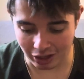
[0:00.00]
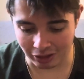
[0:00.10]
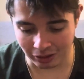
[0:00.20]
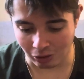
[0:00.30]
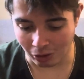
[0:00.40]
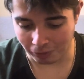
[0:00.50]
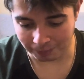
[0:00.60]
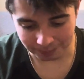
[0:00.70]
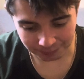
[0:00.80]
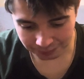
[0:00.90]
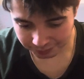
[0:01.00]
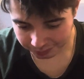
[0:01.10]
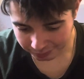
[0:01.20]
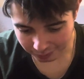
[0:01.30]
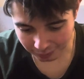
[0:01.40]
And look,
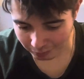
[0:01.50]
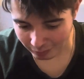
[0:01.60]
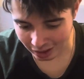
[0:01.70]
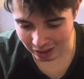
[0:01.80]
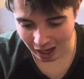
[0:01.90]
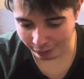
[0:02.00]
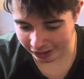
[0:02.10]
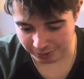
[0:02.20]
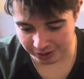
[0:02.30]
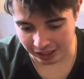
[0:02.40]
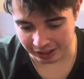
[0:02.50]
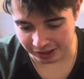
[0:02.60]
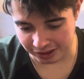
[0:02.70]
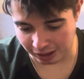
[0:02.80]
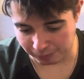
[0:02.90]
I'll keep saying
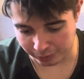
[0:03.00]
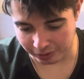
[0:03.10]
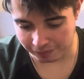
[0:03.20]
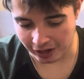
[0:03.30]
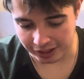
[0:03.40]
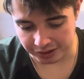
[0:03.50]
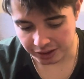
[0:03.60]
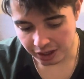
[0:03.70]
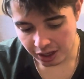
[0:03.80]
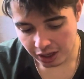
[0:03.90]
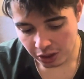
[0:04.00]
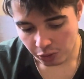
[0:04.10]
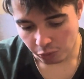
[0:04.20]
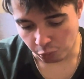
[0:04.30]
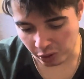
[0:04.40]
this till I'm blue in the face.
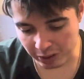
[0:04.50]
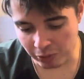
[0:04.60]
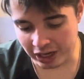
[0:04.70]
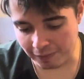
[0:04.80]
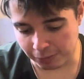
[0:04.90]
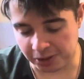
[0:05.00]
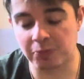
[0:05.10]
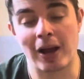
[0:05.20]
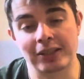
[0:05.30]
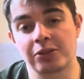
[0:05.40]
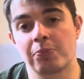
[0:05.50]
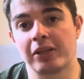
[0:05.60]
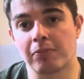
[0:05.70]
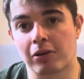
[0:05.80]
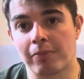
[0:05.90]
We were never expected to be
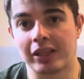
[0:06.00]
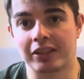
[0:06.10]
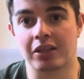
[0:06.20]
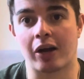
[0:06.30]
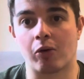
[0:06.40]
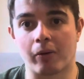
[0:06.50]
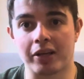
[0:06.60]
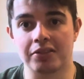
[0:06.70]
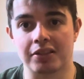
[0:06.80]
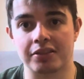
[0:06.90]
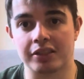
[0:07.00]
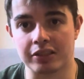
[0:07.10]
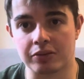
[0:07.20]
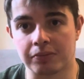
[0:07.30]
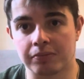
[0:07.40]
in a Premier League title race this
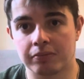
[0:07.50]
season.